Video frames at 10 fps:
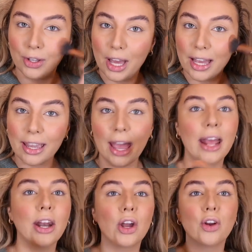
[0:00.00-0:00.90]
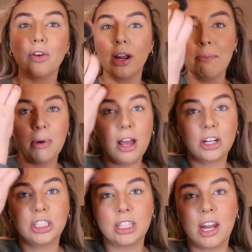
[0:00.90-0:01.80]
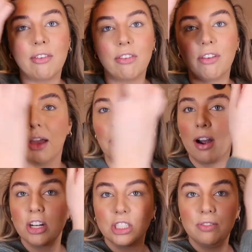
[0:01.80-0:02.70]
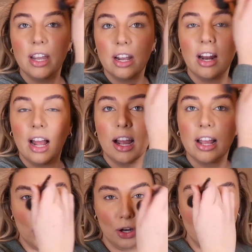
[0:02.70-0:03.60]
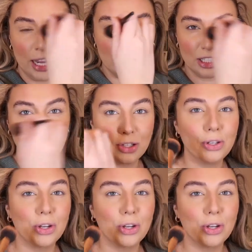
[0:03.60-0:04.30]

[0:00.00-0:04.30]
Again, cream blush is another thing where I just think like you need to do your